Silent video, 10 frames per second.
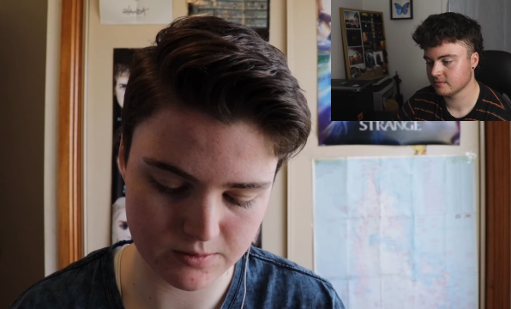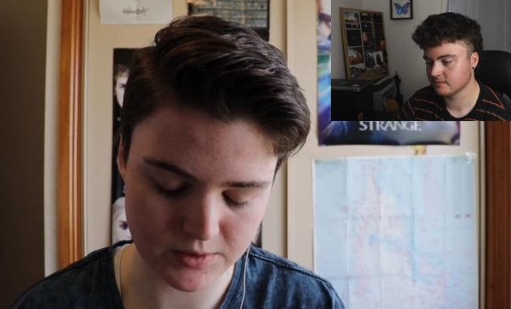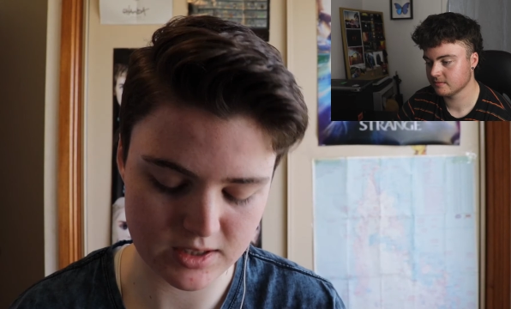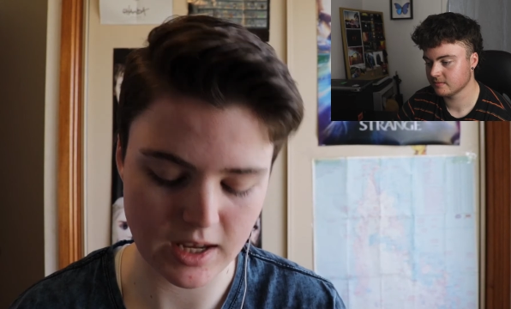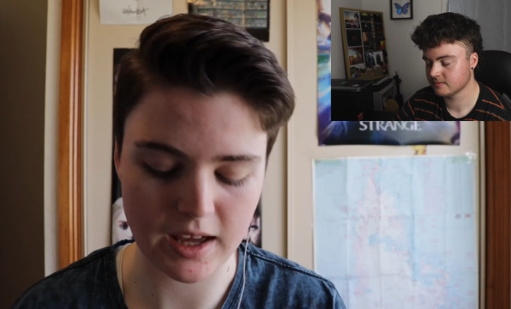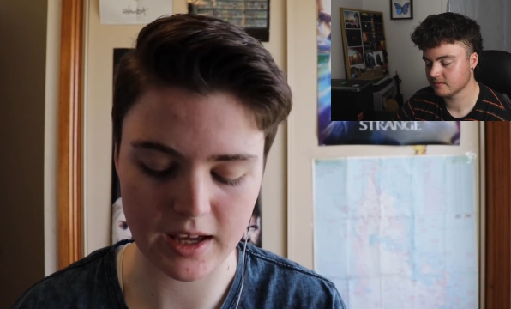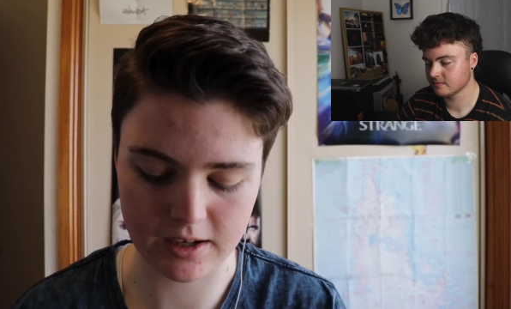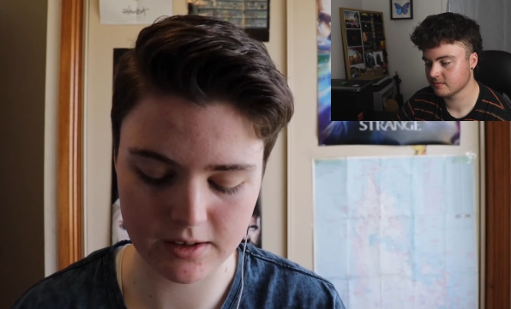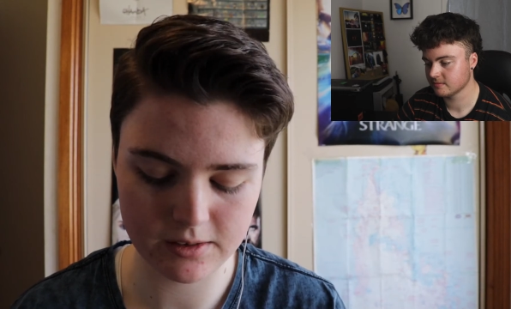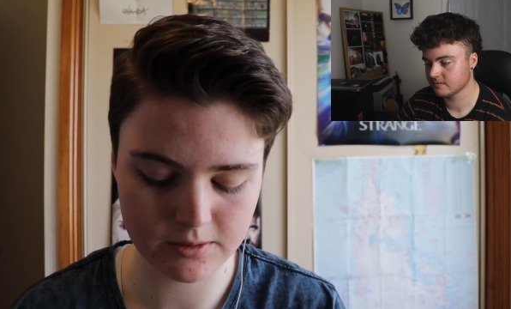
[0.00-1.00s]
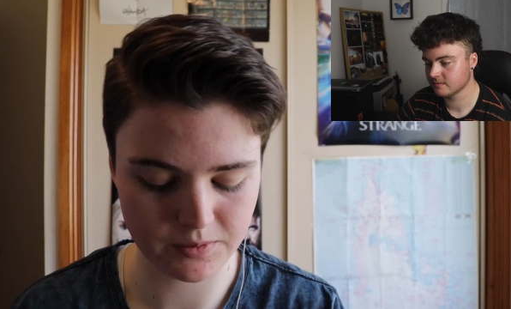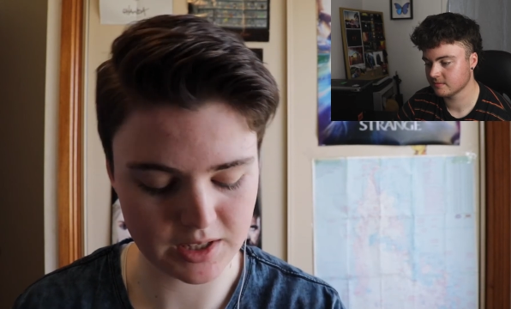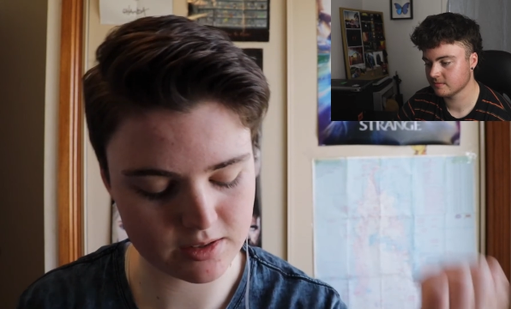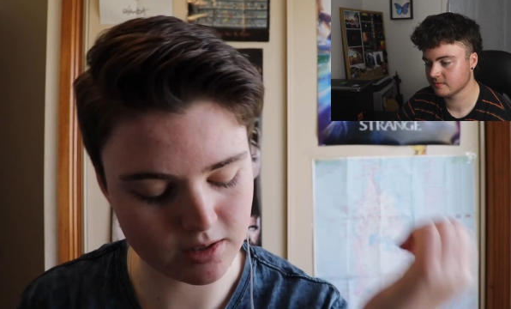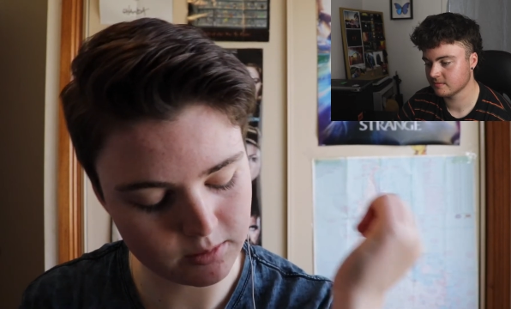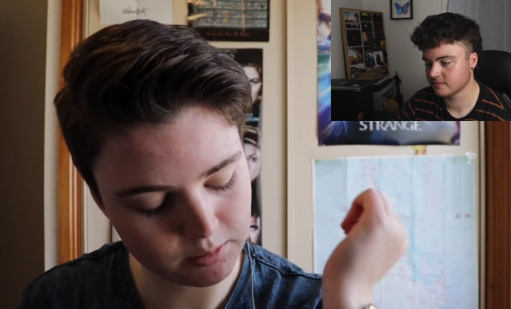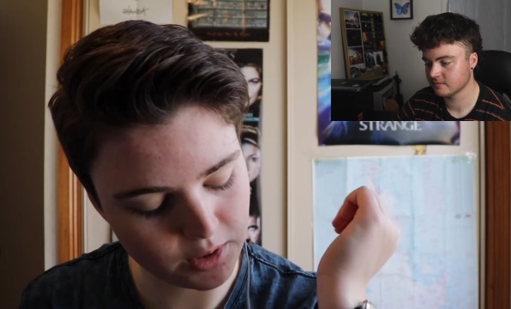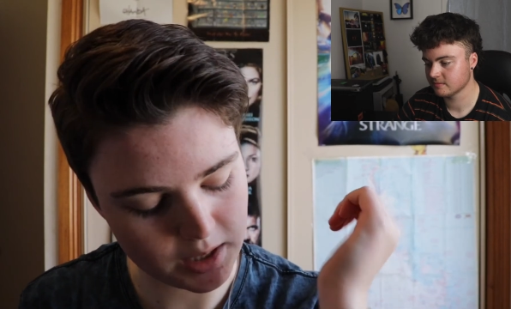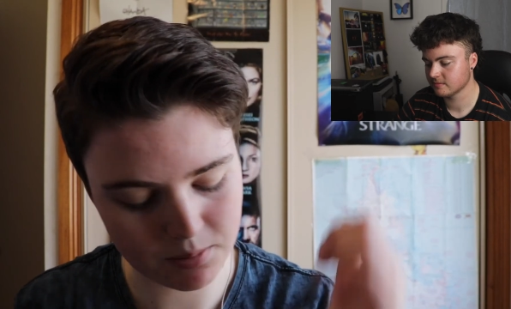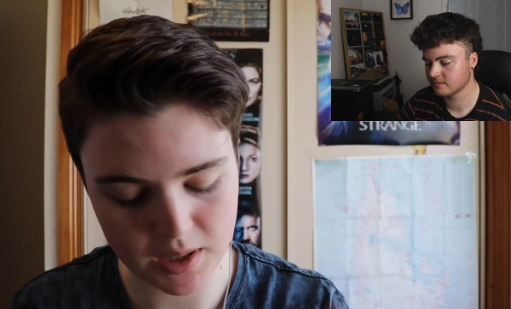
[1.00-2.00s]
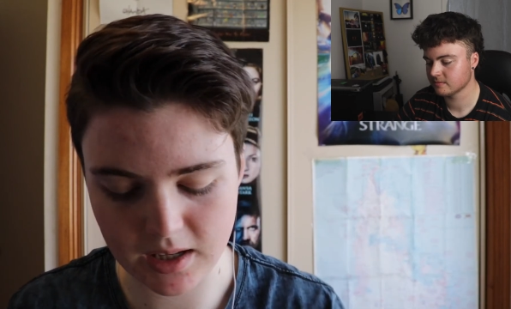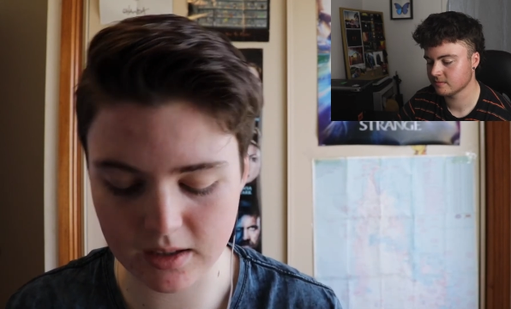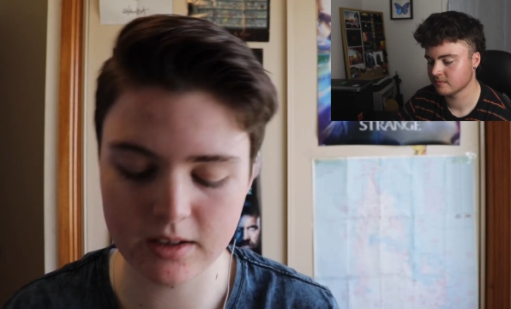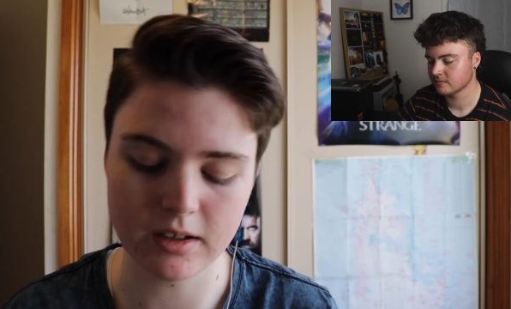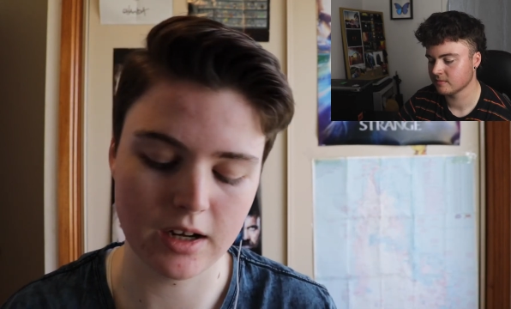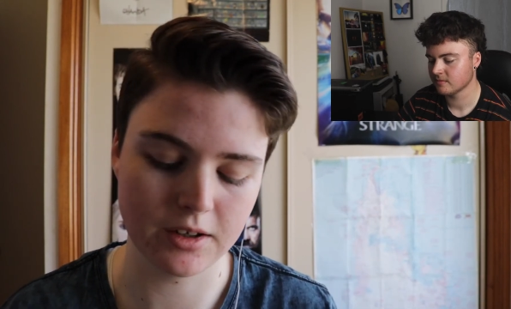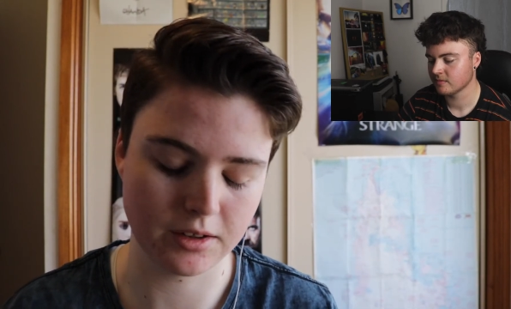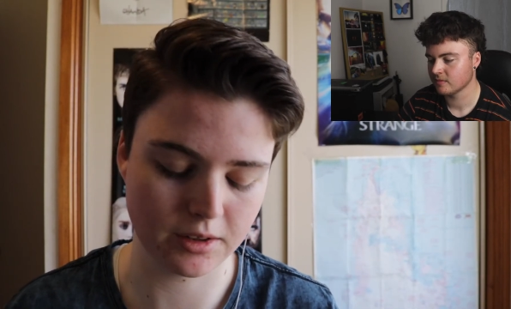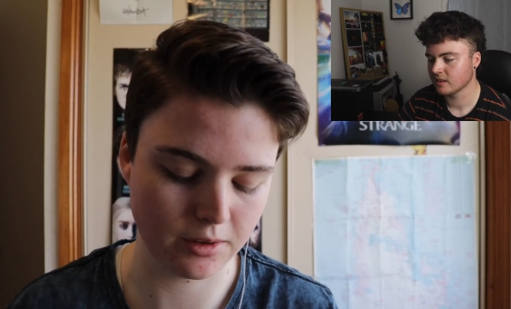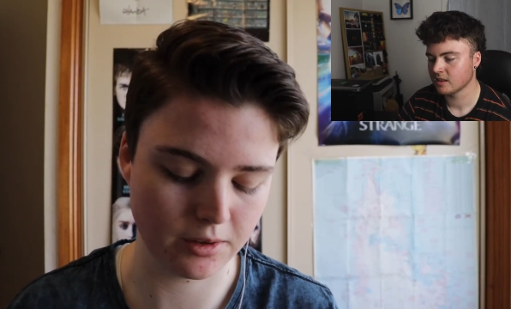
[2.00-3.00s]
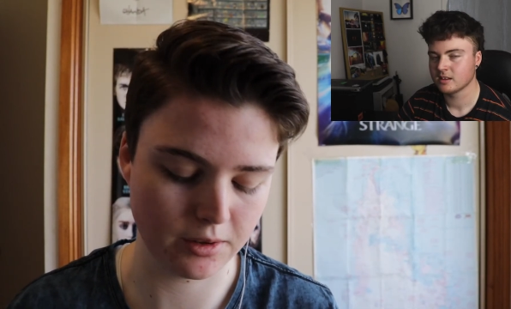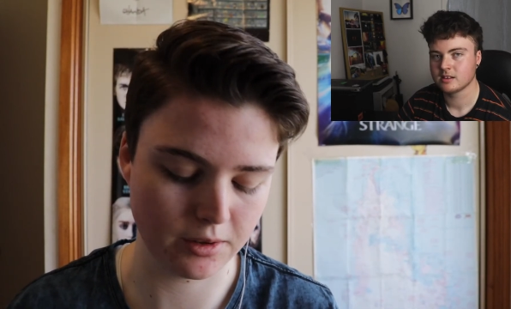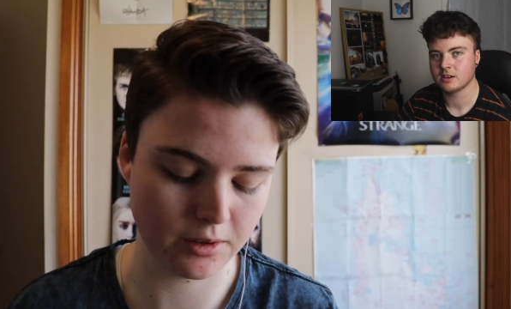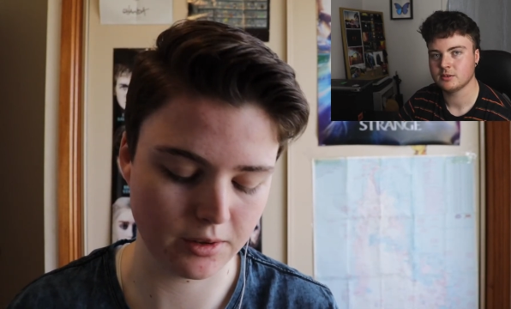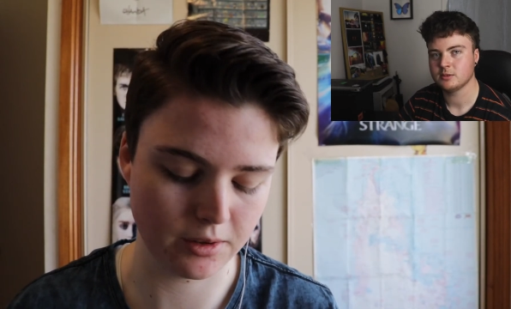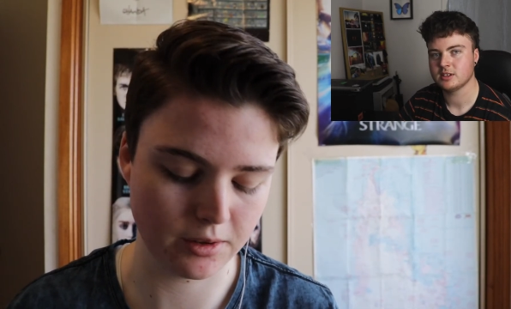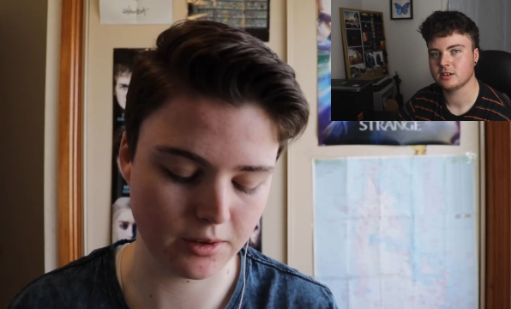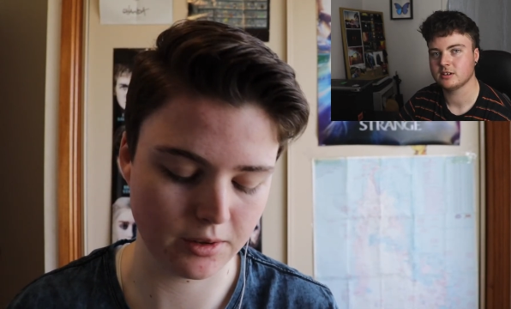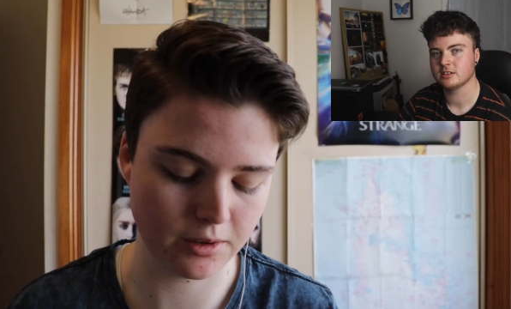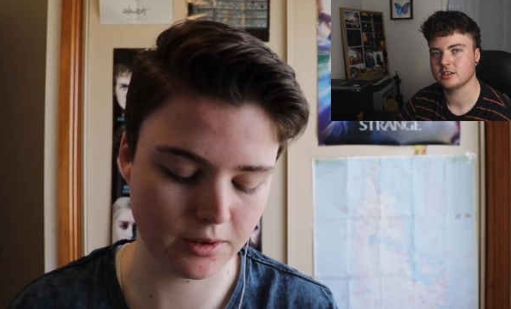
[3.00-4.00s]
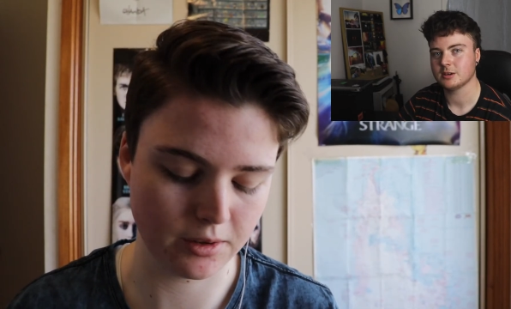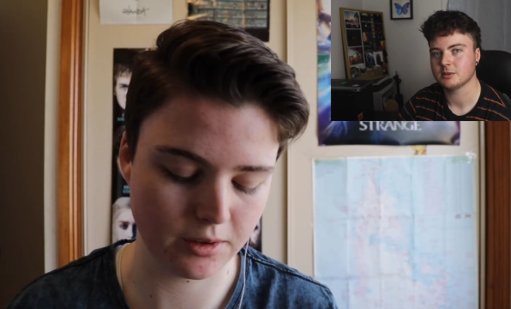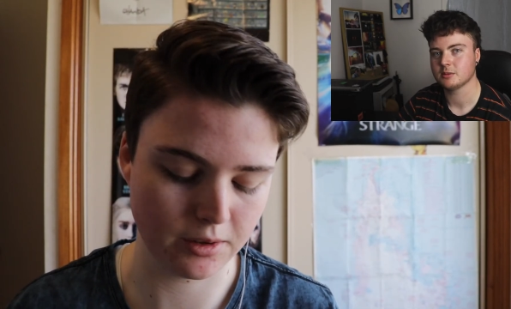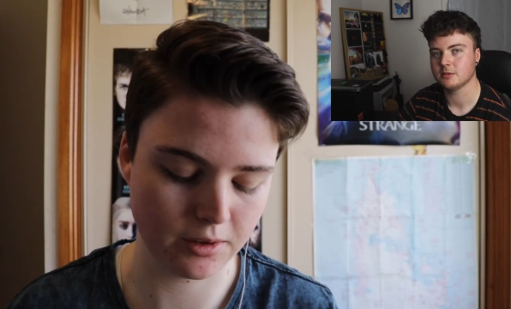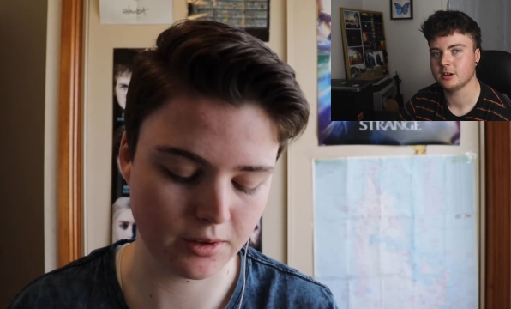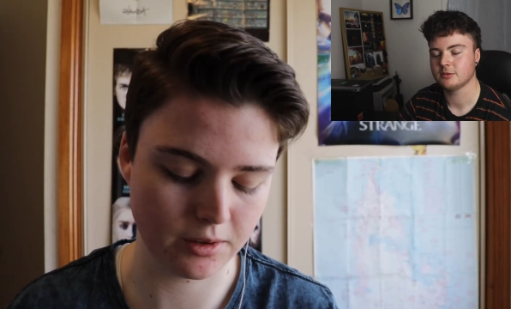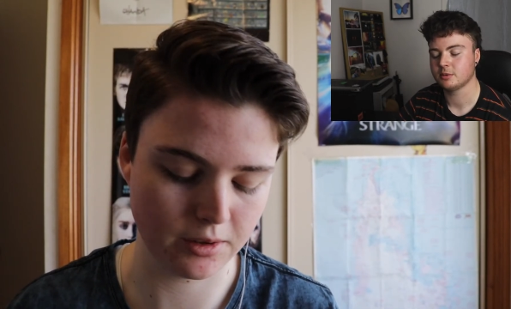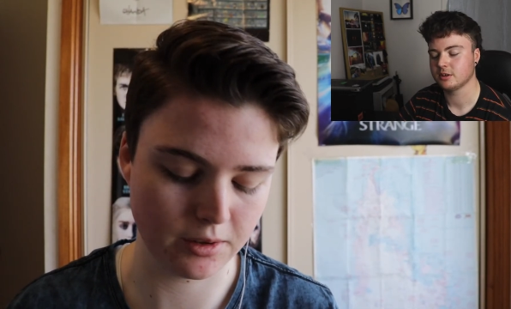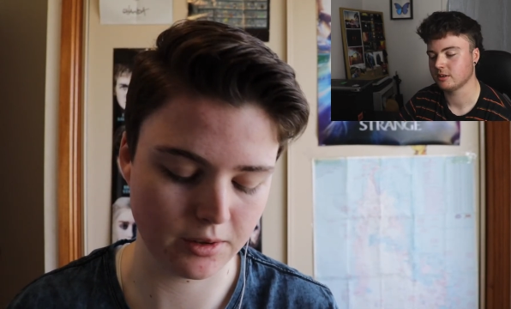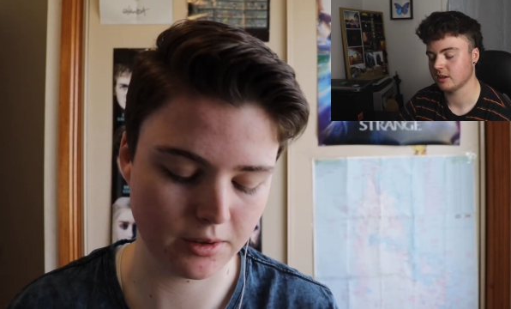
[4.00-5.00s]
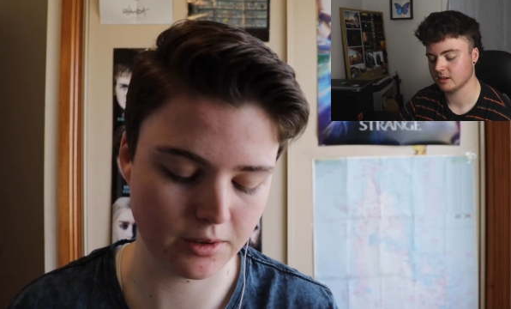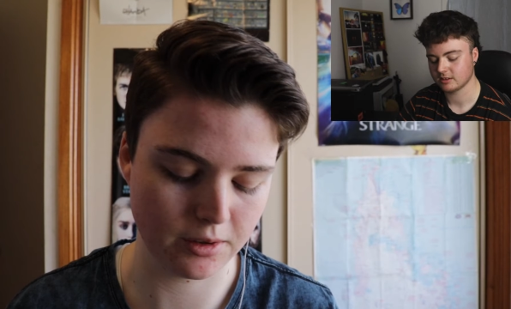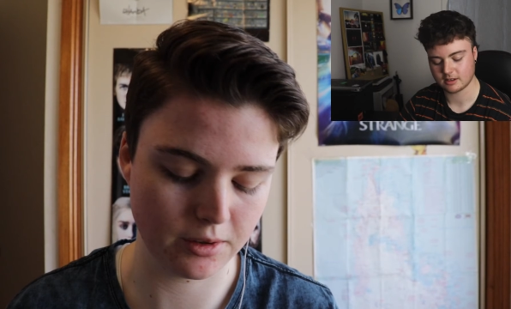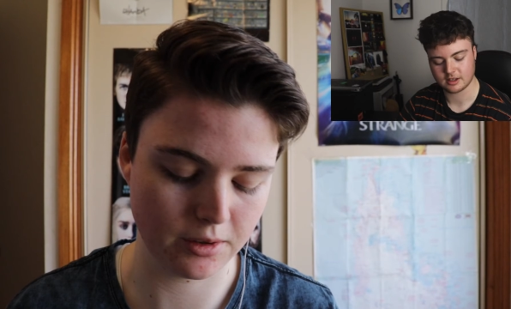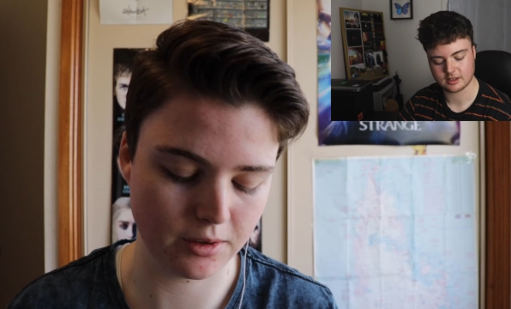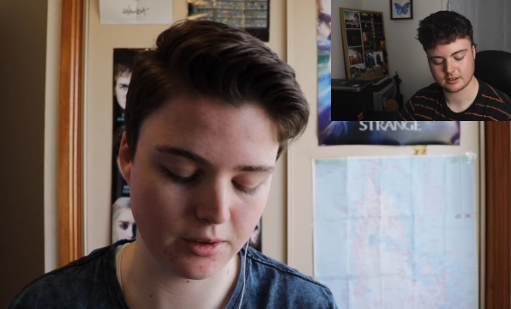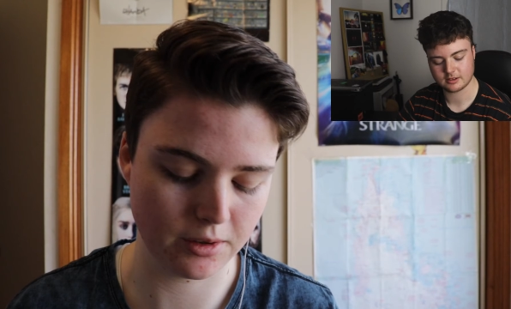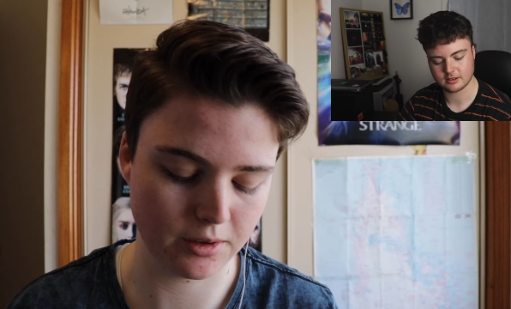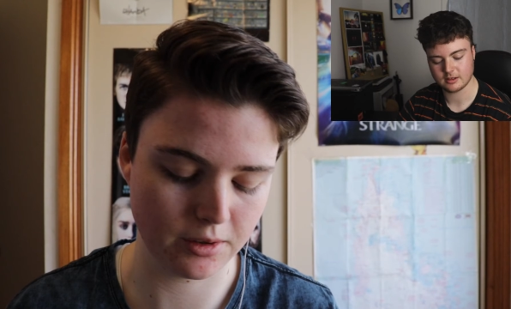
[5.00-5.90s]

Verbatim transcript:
Speaker 1: For tan, it's got pretty pink undertone.
Speaker 2: I've always noticed that with a lot of prosthetics, like